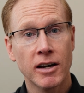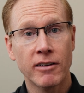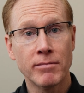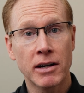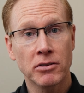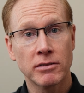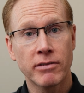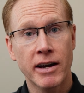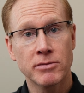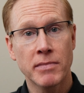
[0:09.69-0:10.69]
of medical
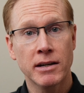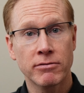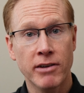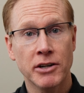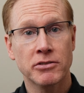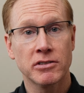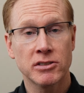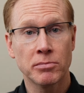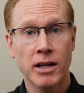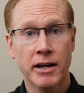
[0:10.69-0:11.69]
device manufacturer
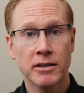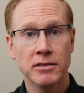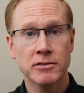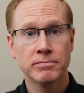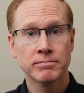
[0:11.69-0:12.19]
suppliers?